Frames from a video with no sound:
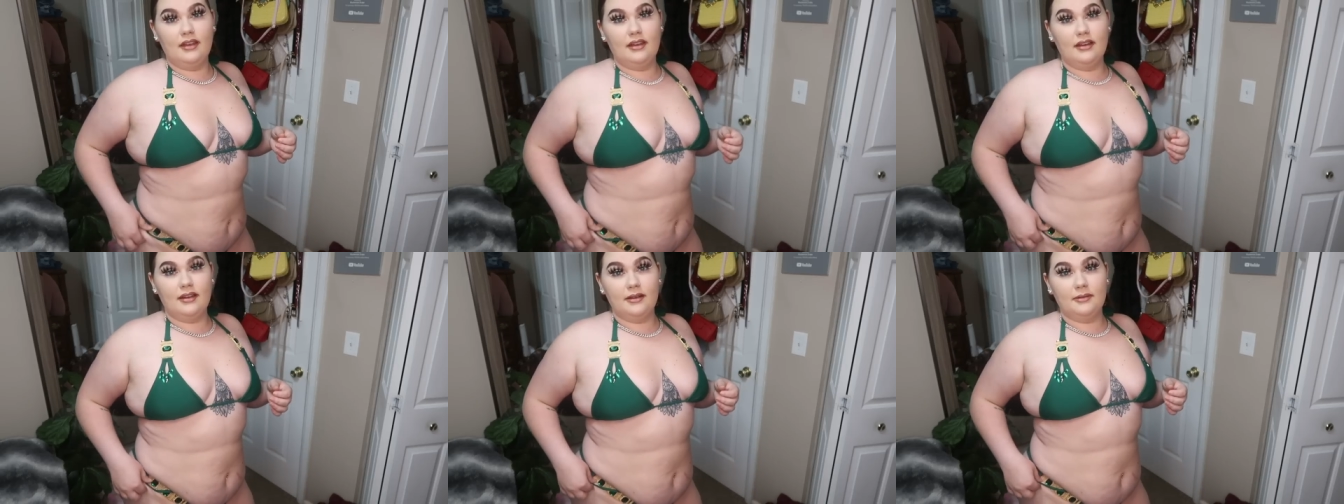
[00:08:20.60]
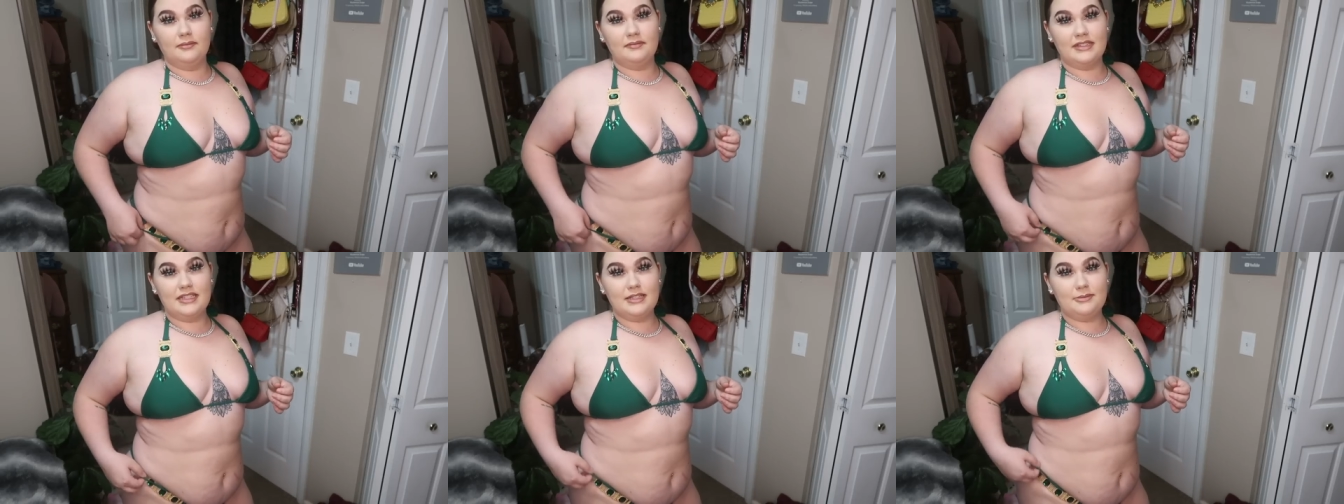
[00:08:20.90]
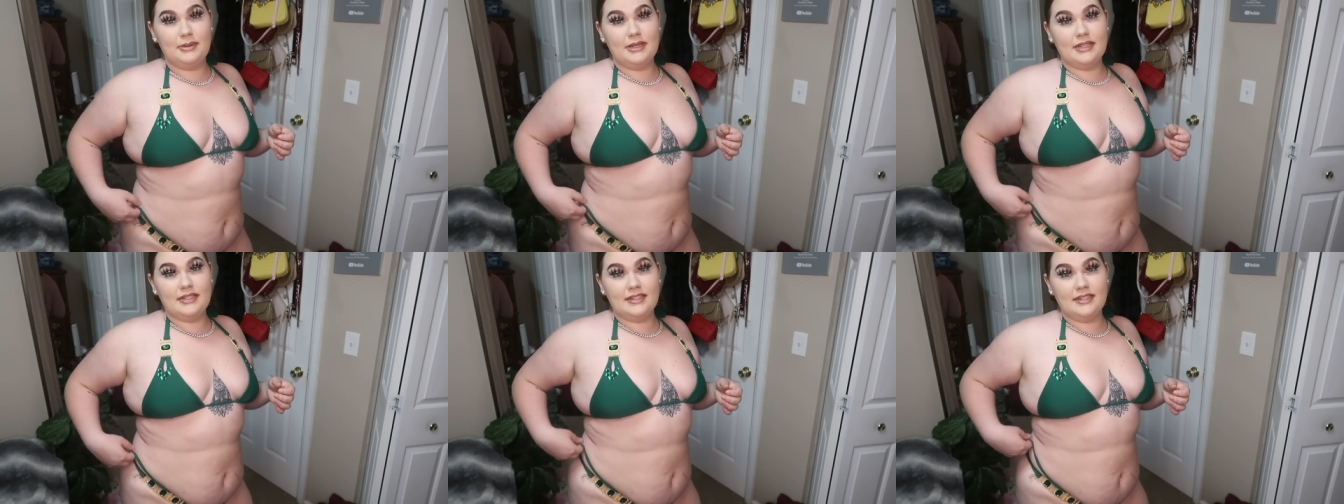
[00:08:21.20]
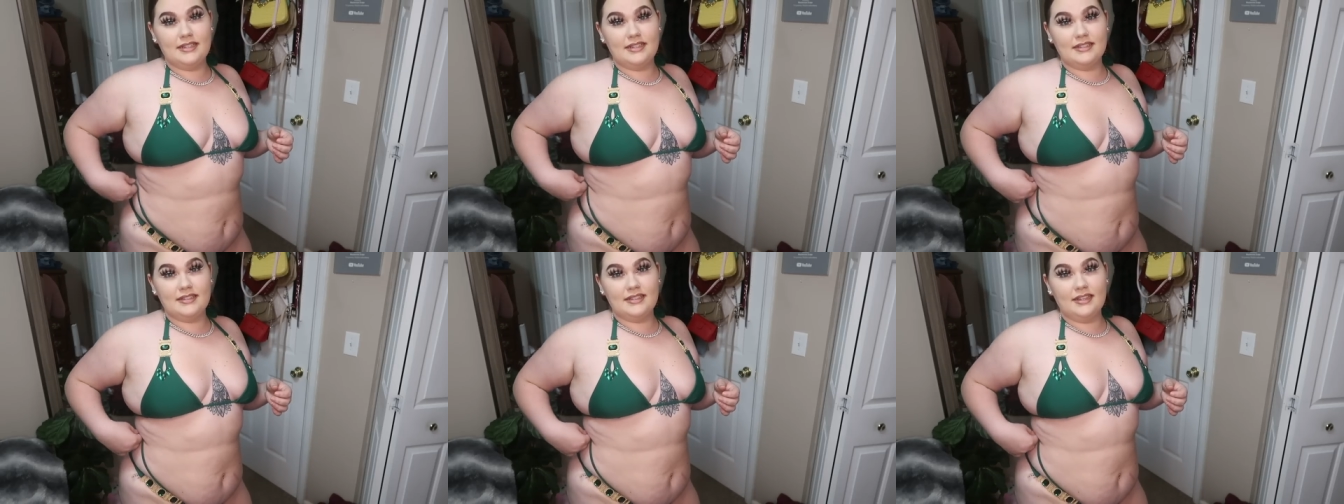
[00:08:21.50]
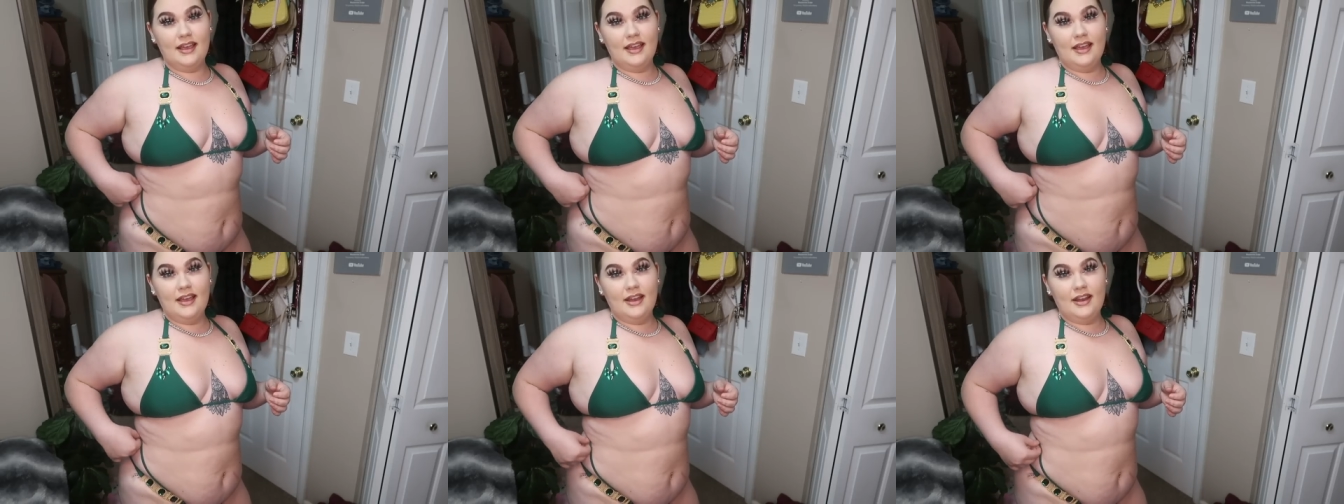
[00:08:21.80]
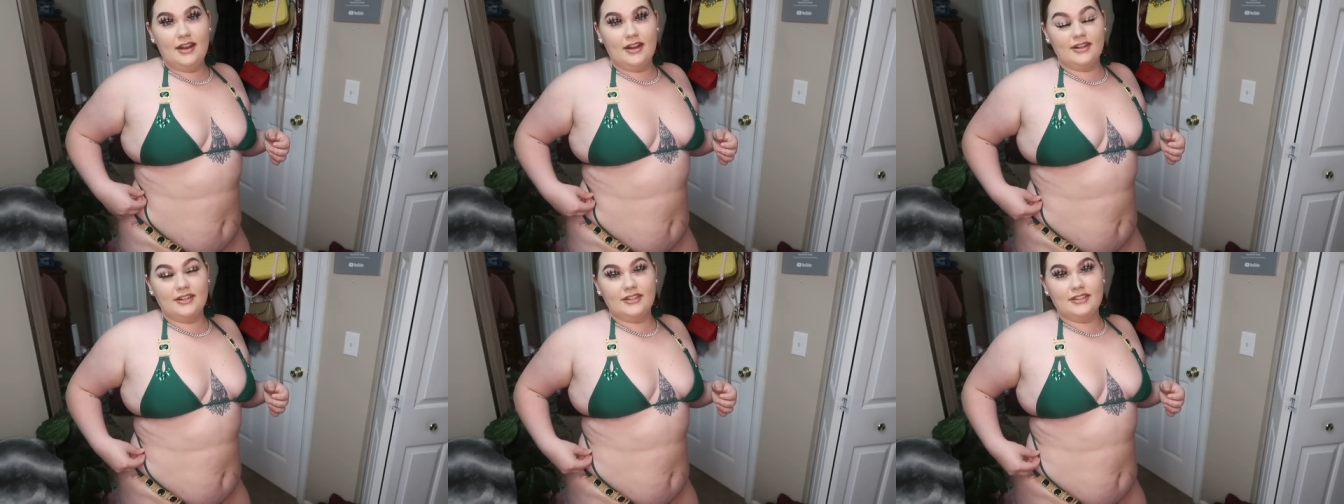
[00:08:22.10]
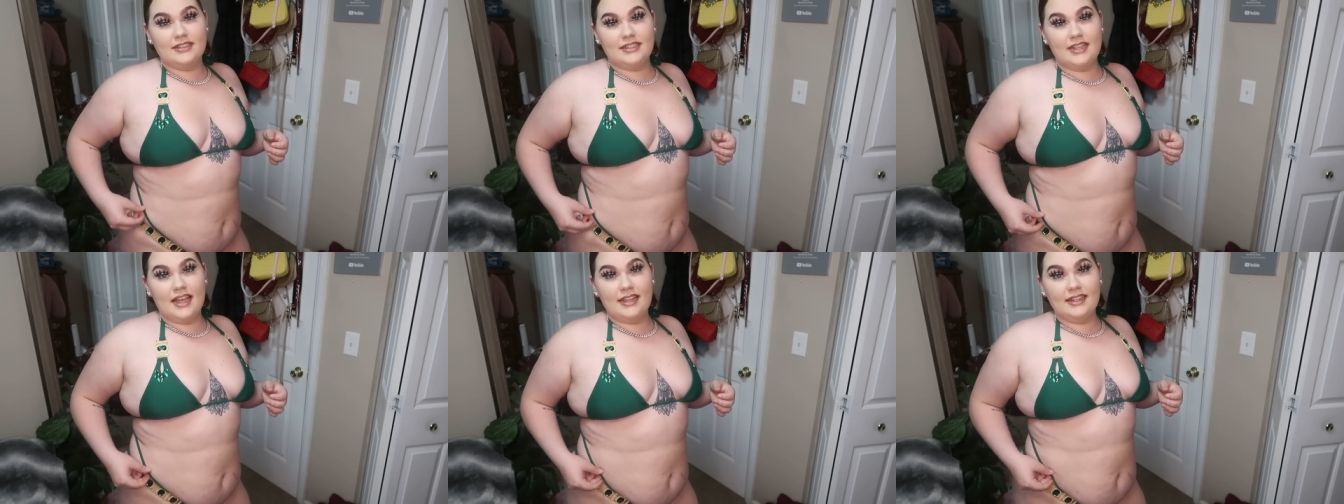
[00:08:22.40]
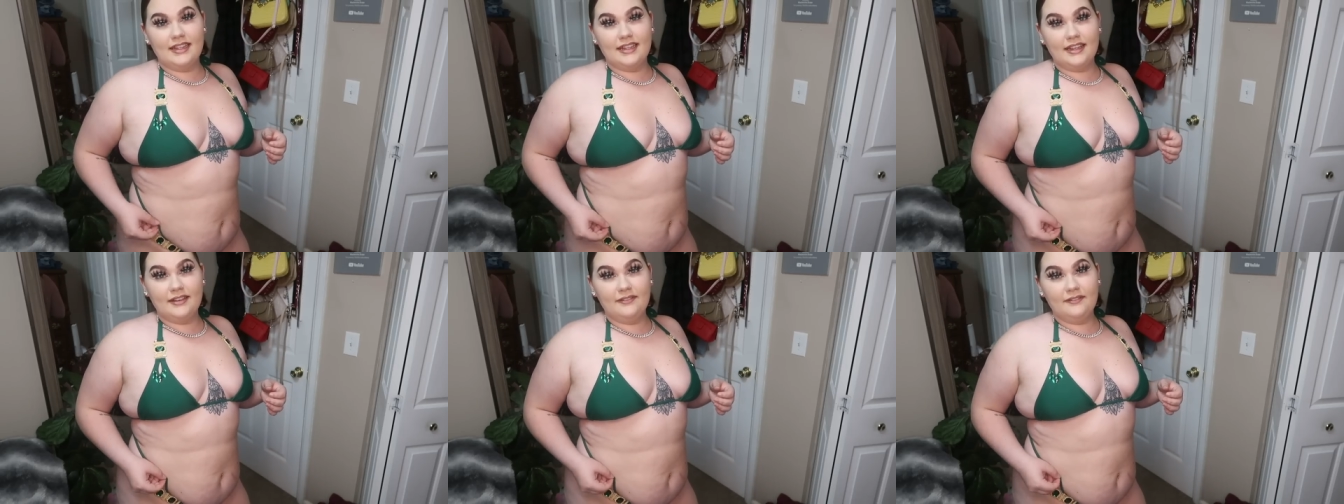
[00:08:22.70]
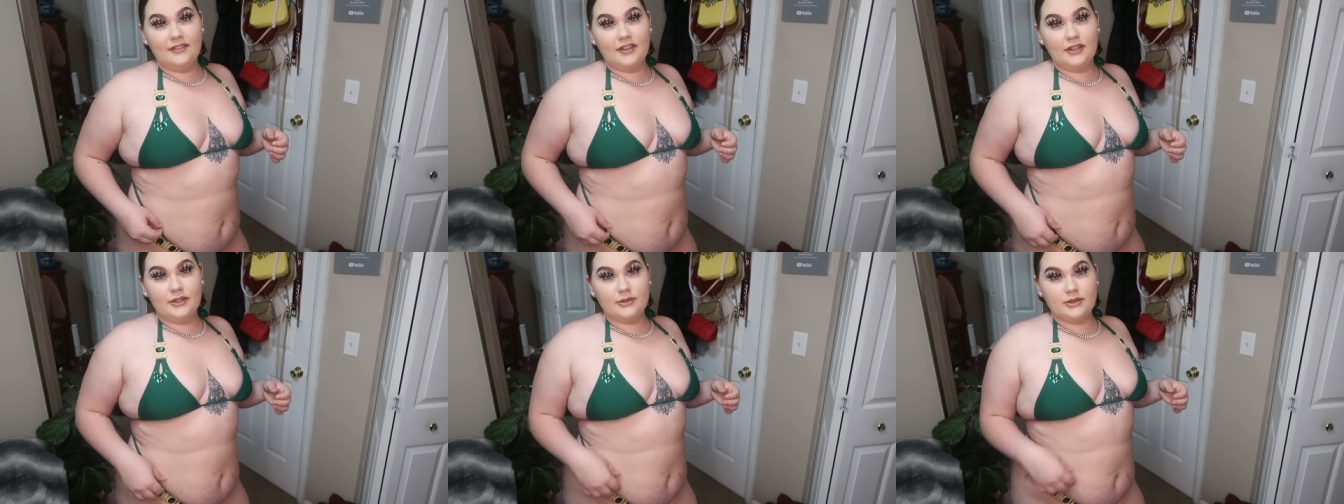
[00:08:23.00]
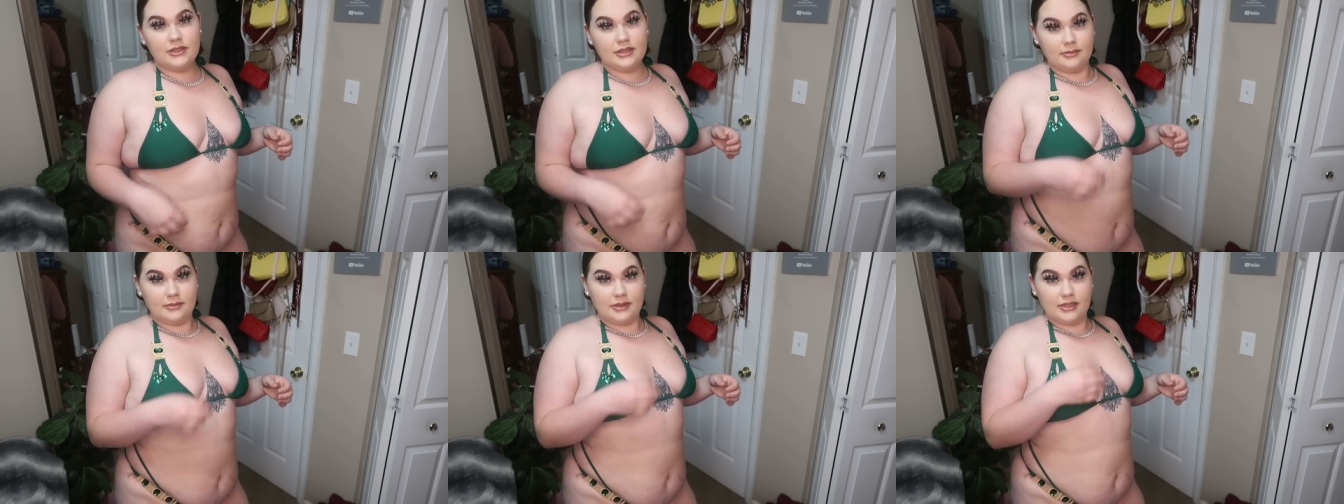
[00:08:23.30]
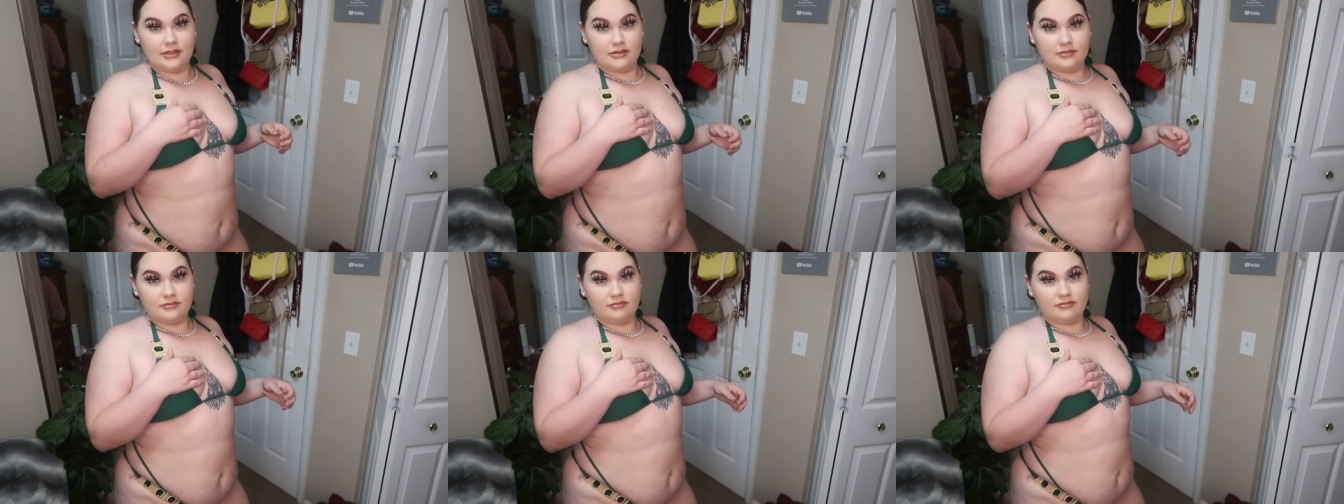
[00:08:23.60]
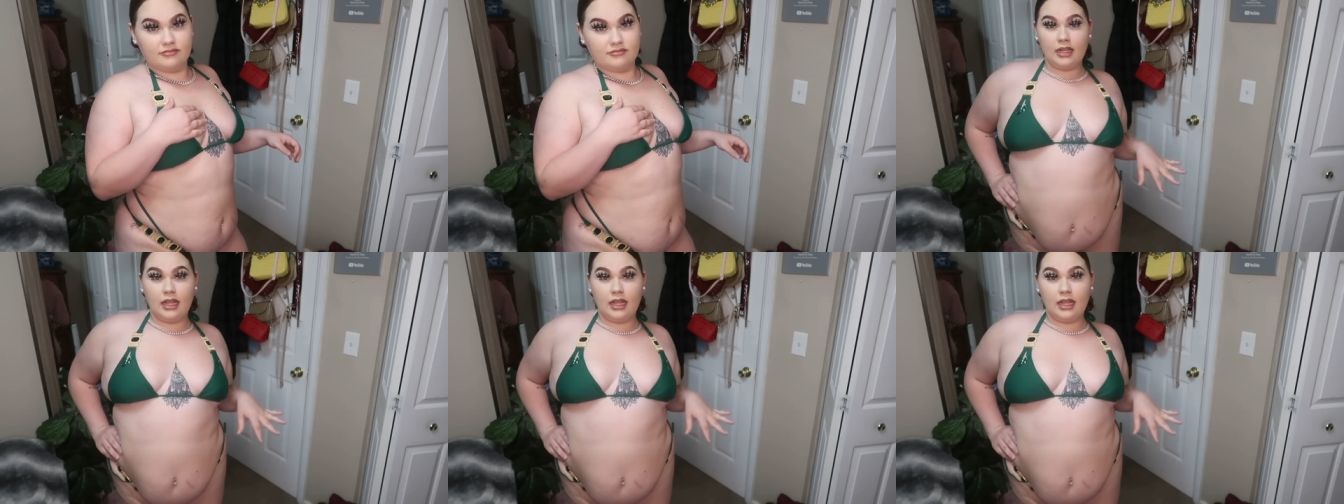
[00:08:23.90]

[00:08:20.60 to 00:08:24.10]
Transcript: Um, these pieces are just hella confusing me.